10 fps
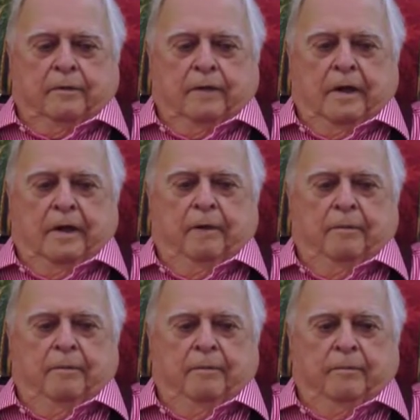
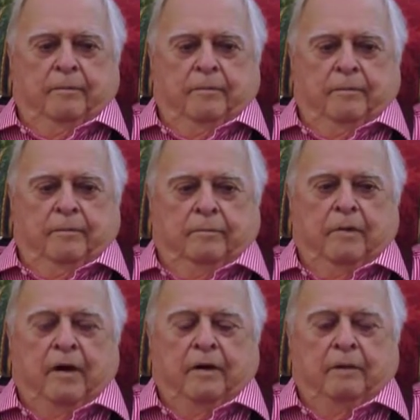name,
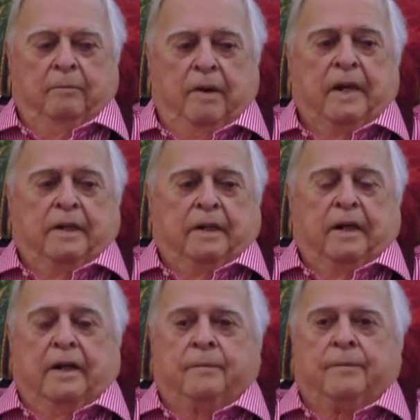married maiden
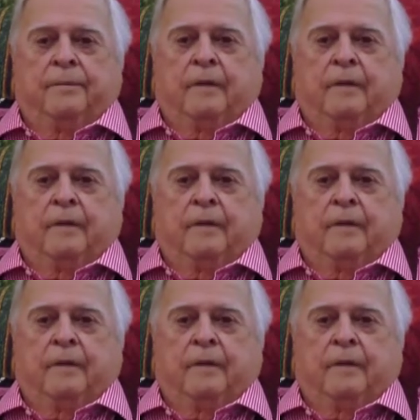name,